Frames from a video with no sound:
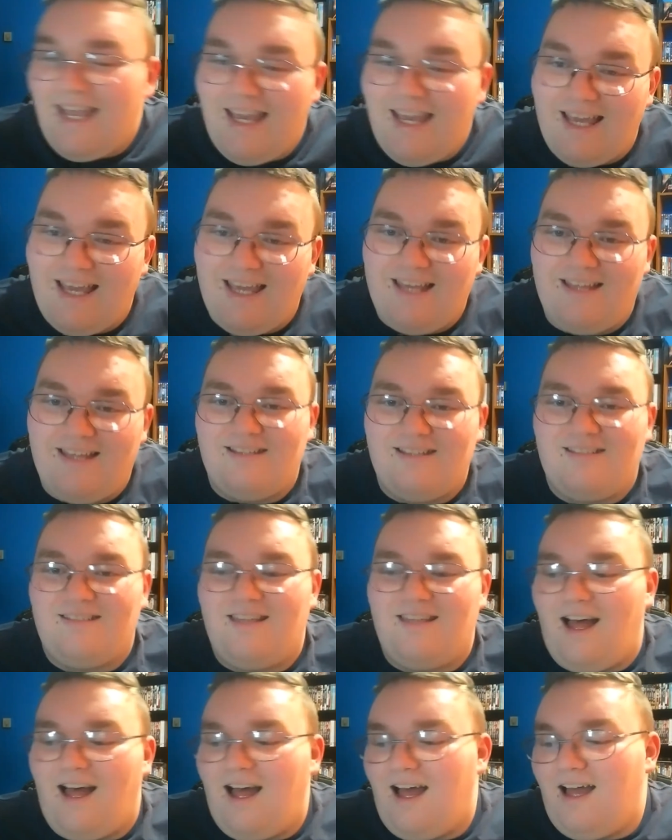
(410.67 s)
is
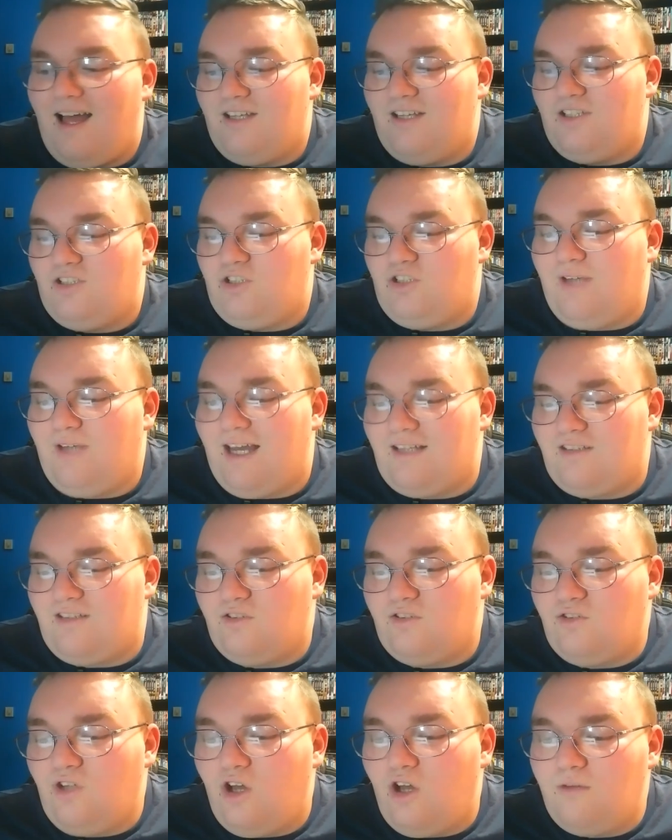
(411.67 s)
that you get to
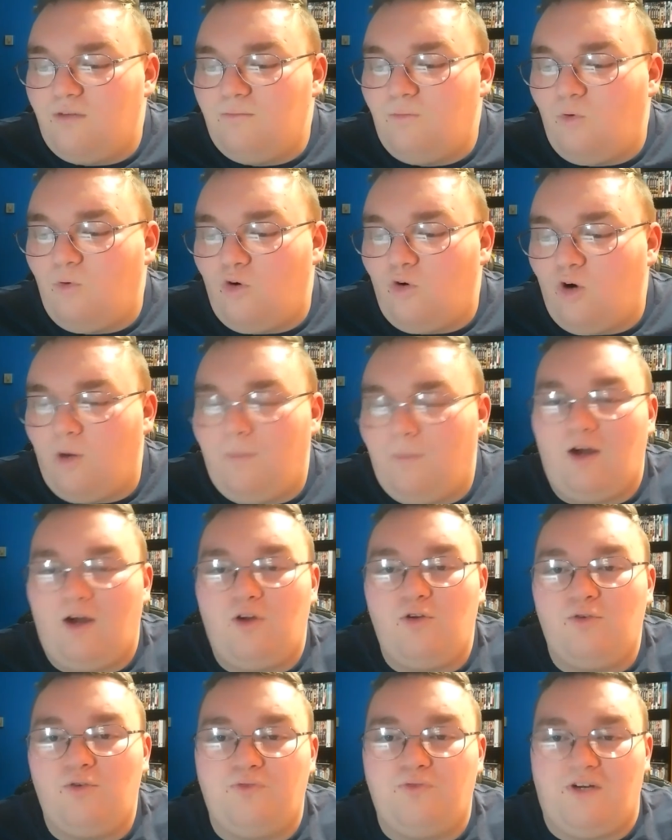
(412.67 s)
learn more
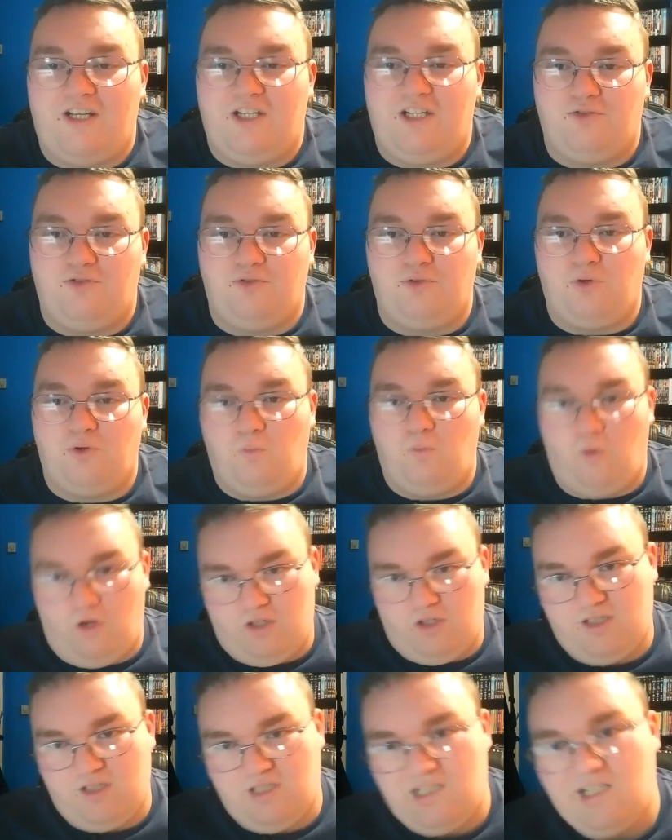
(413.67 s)
about who Freddy Krueger
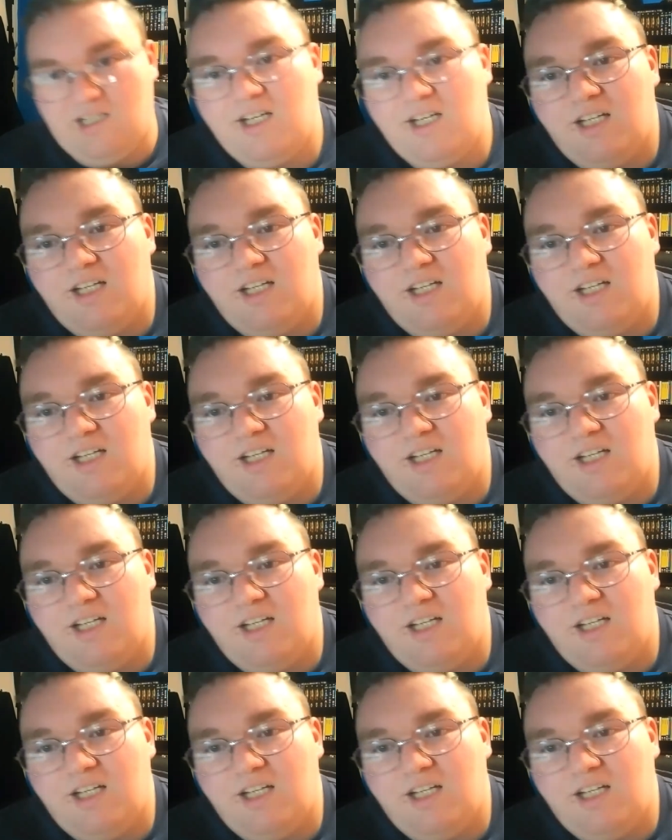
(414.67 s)
was.